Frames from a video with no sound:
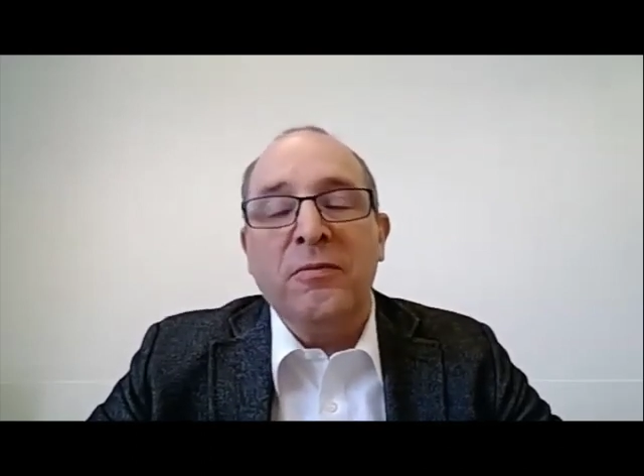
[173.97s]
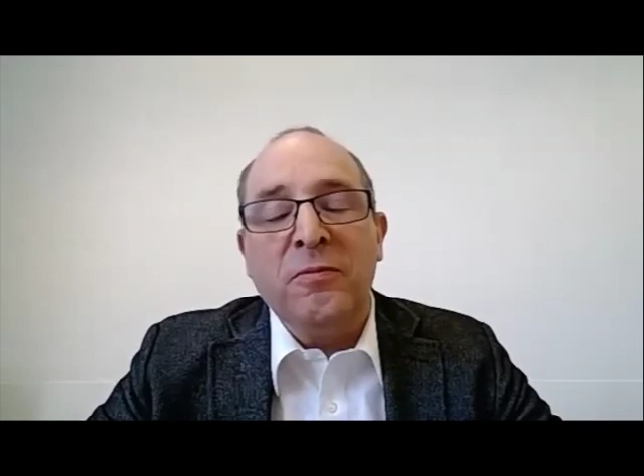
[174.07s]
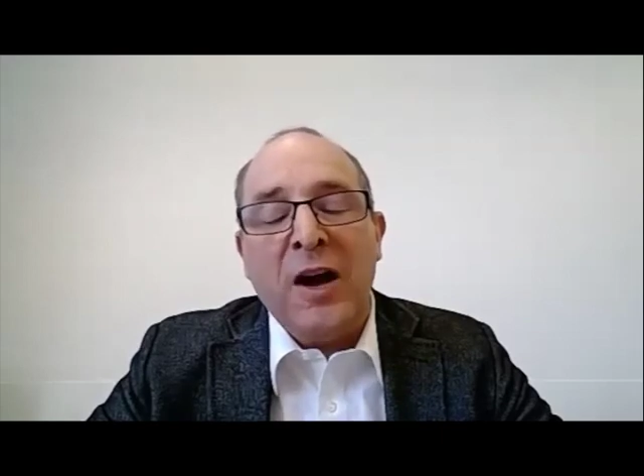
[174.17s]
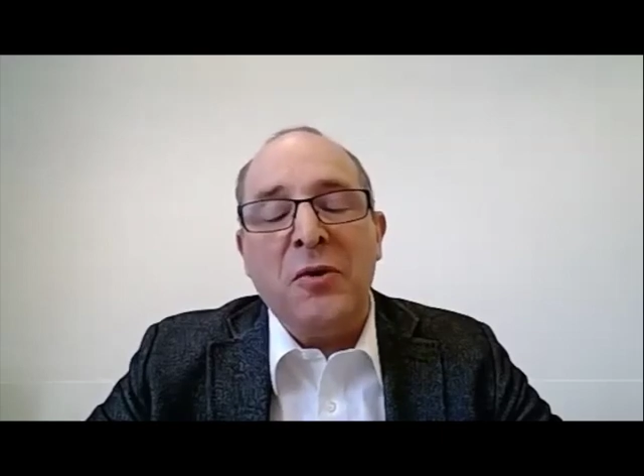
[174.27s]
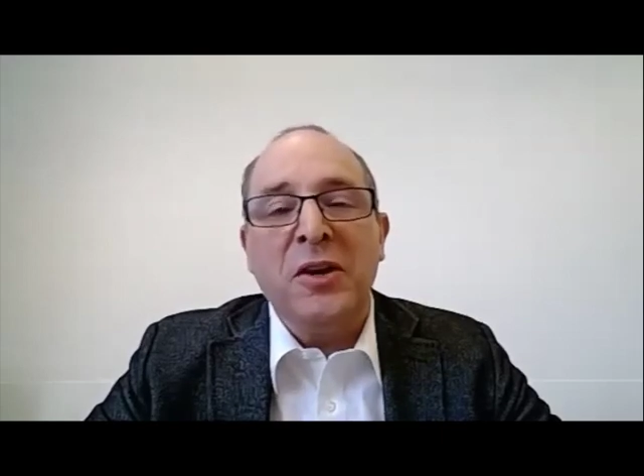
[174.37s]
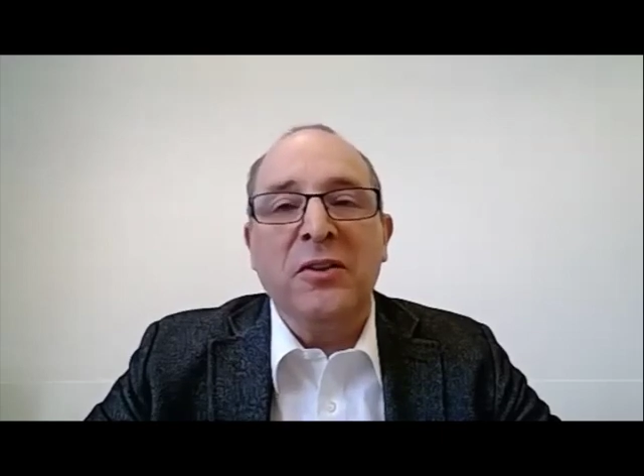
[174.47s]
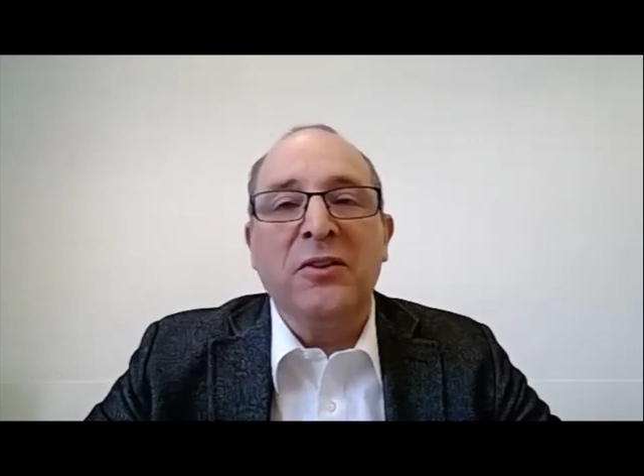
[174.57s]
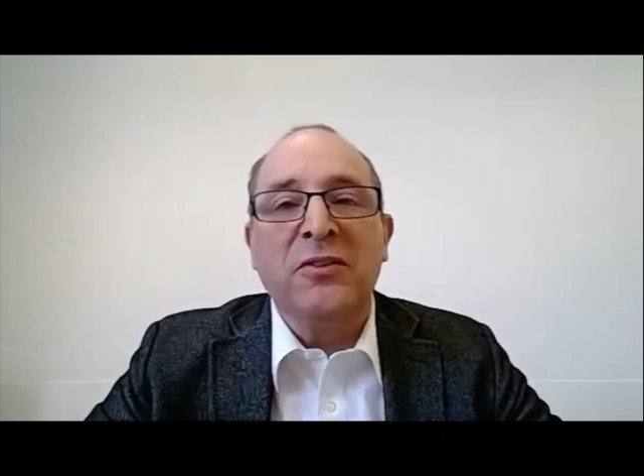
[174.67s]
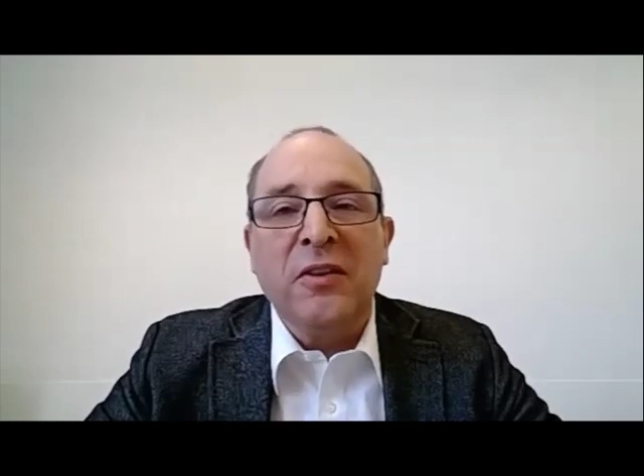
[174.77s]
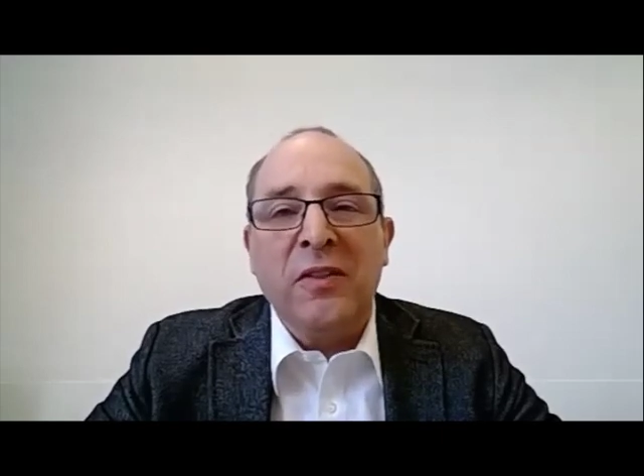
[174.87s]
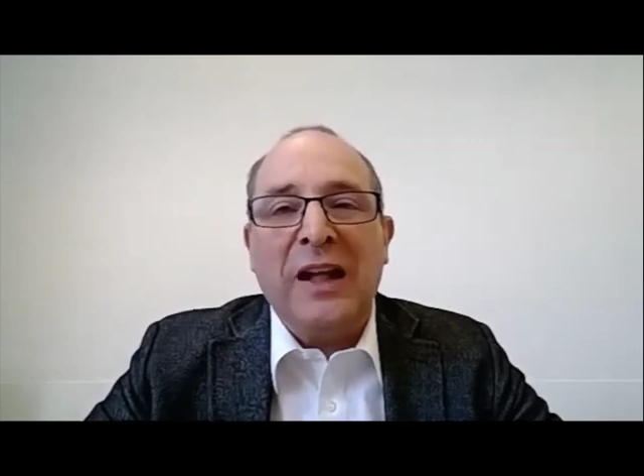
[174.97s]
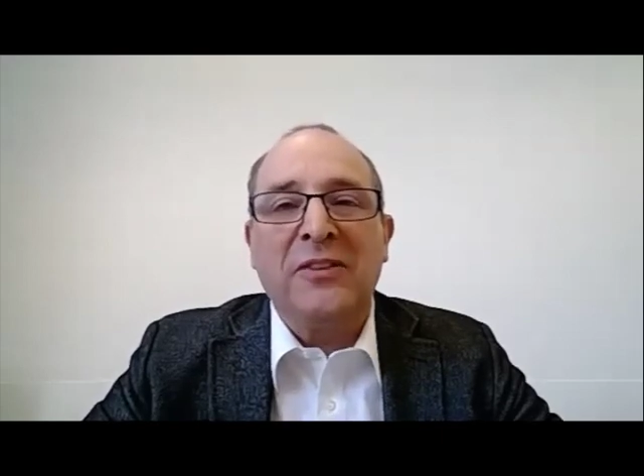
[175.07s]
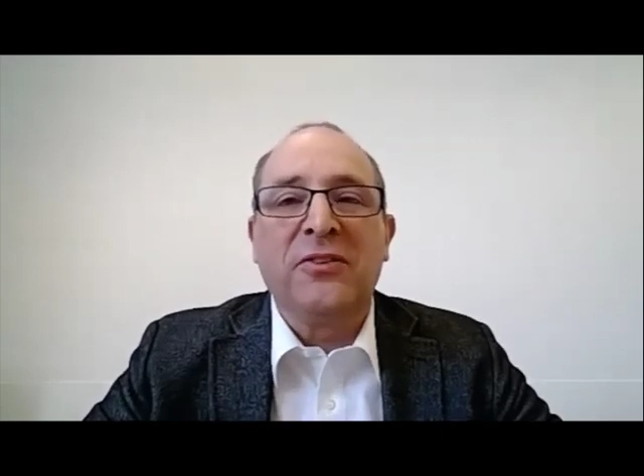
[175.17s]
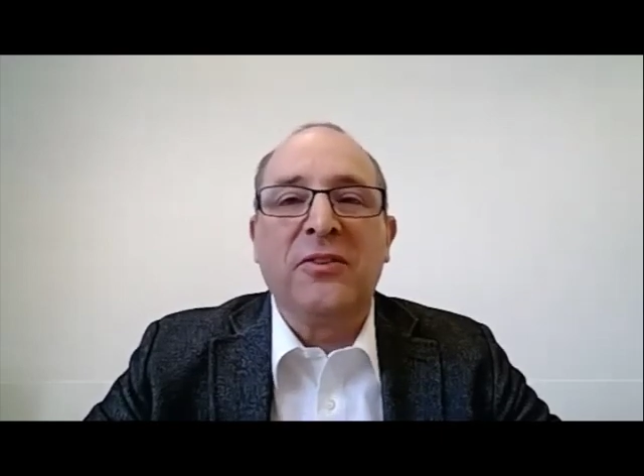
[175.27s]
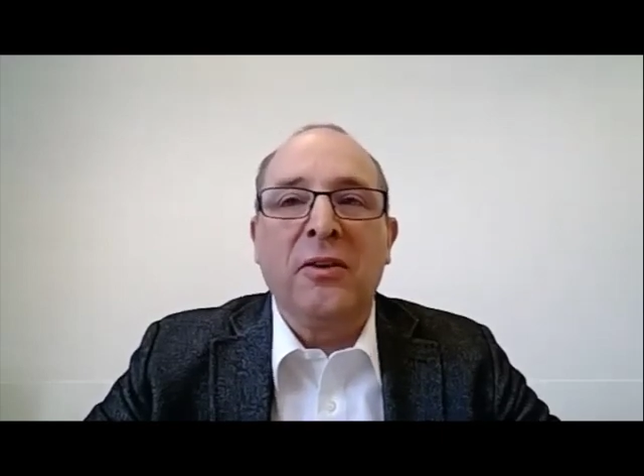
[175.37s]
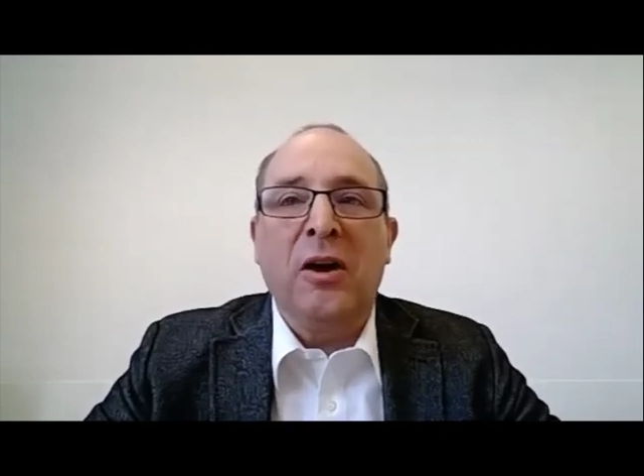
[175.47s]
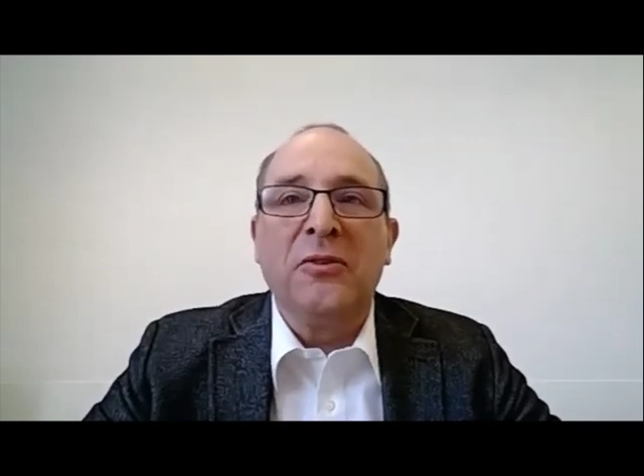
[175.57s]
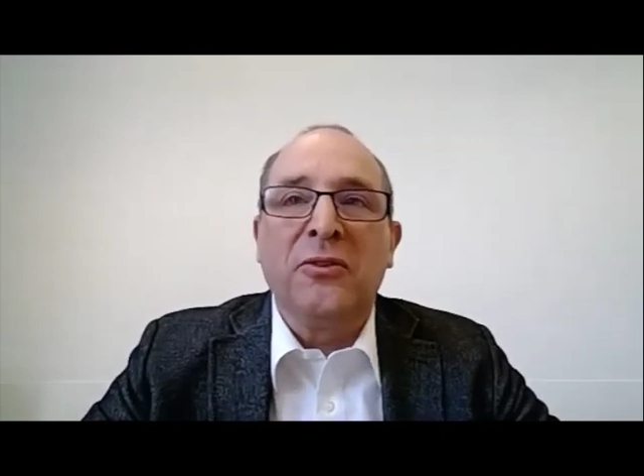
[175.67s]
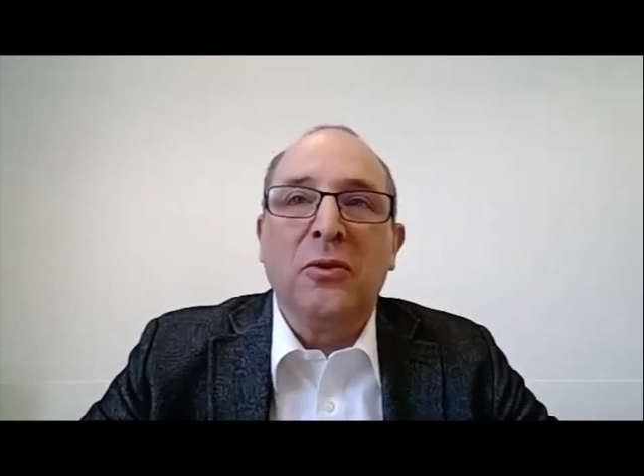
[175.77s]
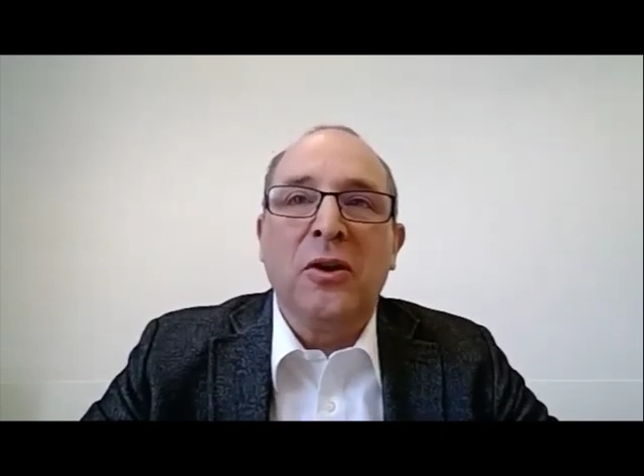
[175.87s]
variants, that's
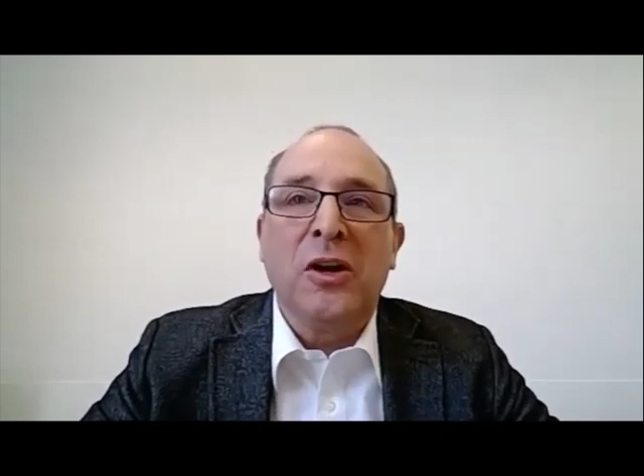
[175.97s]
also